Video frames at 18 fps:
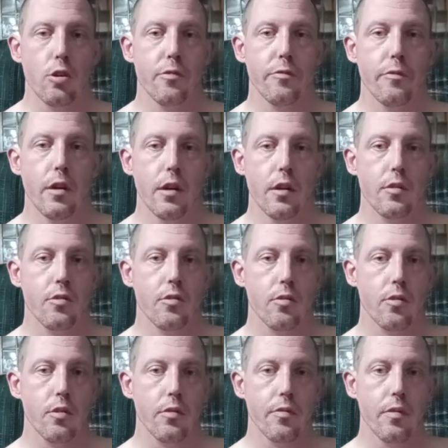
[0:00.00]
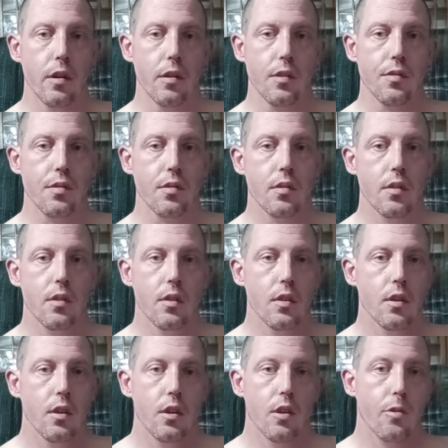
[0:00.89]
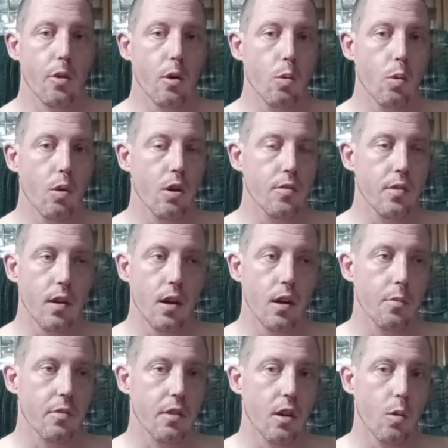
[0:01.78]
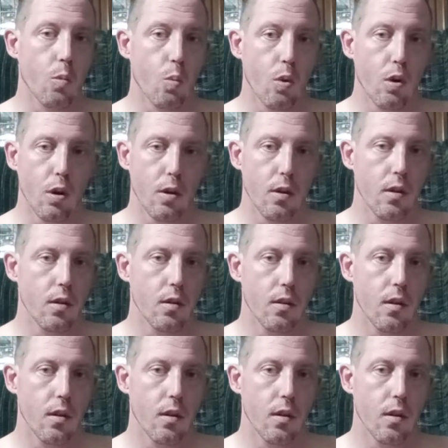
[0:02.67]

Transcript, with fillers: face. There were times at work